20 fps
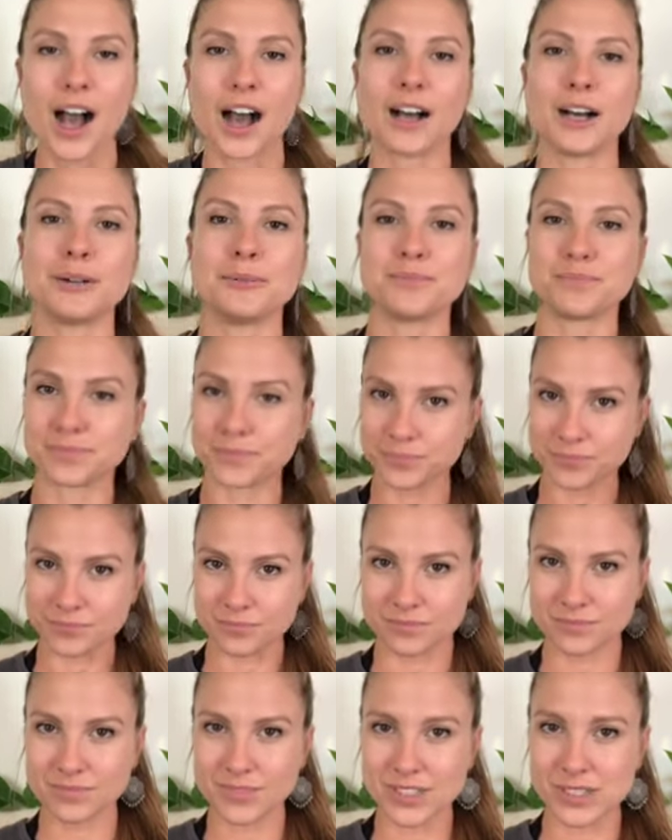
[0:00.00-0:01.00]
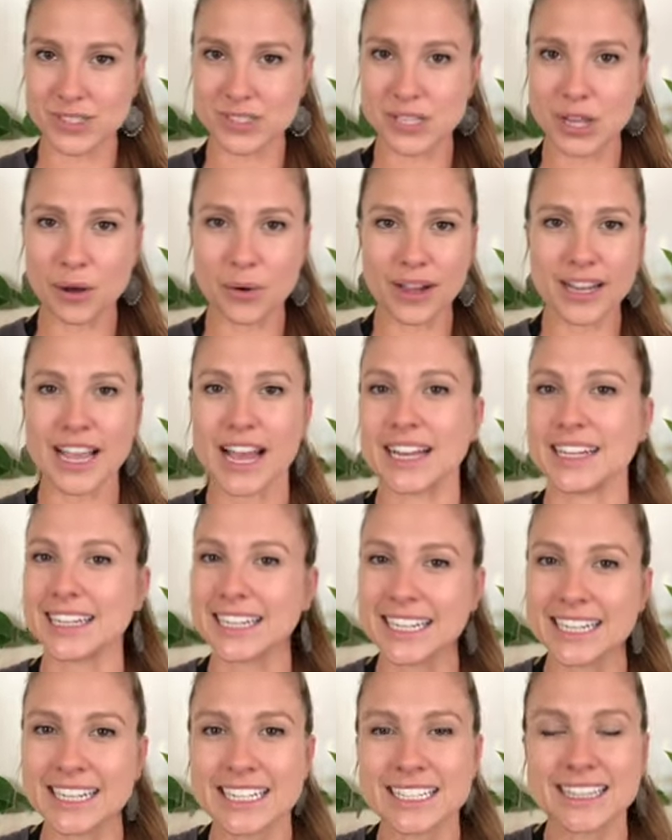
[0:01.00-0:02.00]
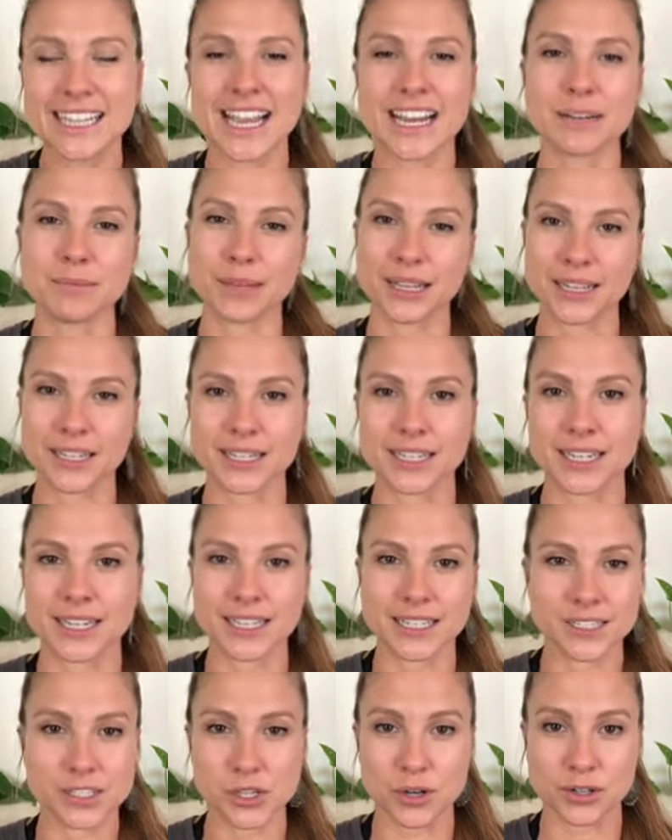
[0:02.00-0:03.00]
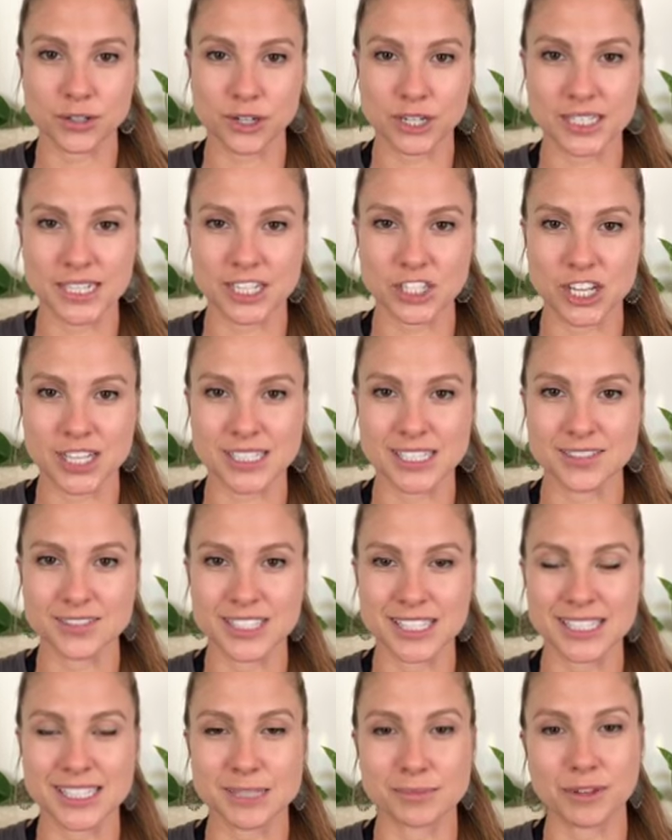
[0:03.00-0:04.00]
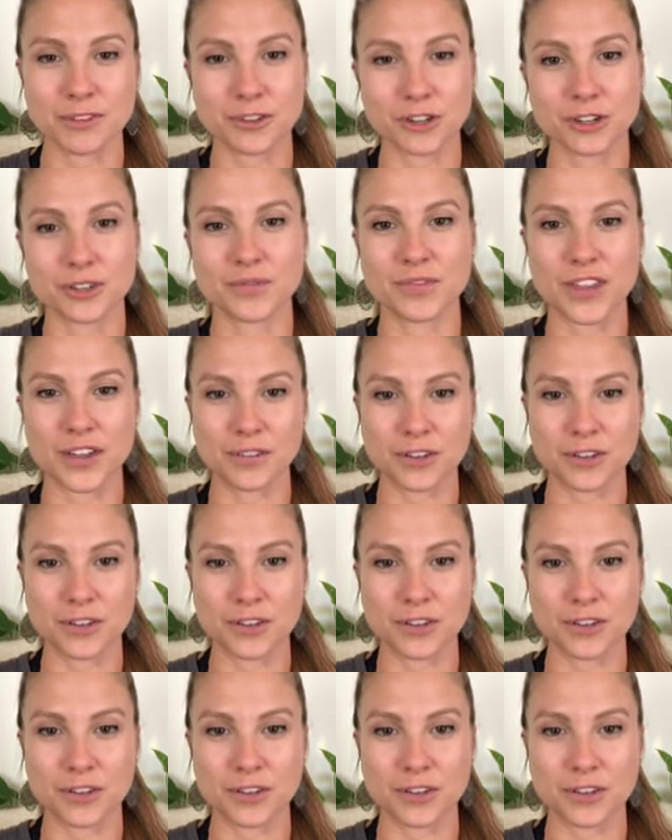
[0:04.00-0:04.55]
Um, so again eating light and making it easier on your digestive system if you're